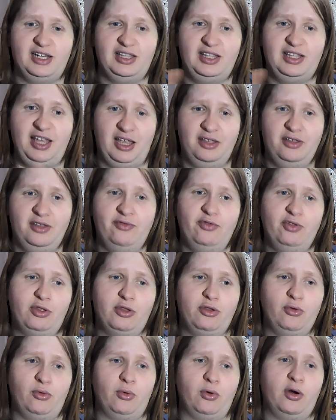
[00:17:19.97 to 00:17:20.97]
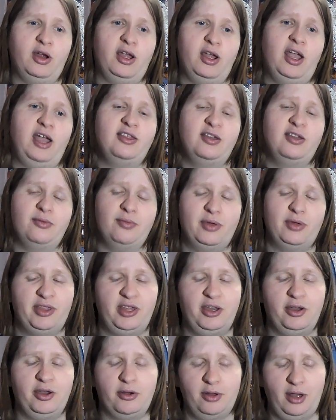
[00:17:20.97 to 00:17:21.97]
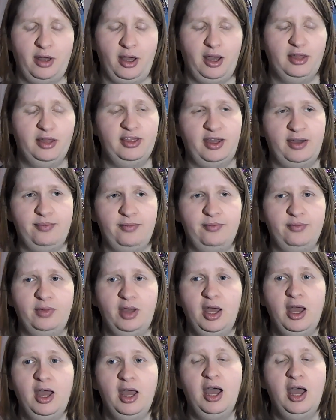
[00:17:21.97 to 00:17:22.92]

At the end of the story, I think we see uh, them.